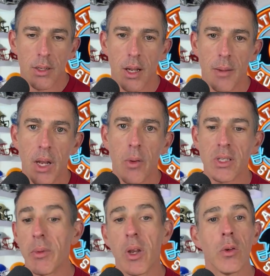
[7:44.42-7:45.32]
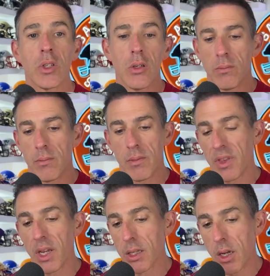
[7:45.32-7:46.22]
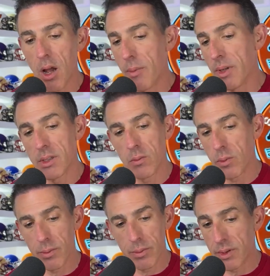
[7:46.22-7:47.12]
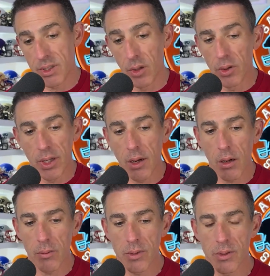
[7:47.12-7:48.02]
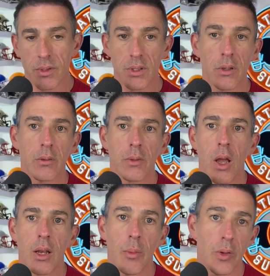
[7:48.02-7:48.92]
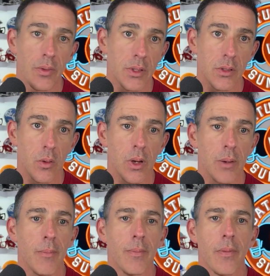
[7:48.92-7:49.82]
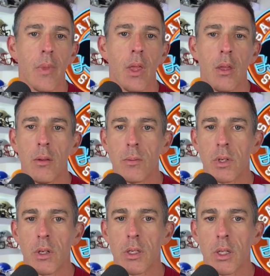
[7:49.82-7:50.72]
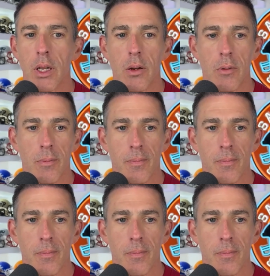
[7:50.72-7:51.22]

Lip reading: Anyways, let me know what you think in the comments. We're still here. We're still talking about this story. Catch you later.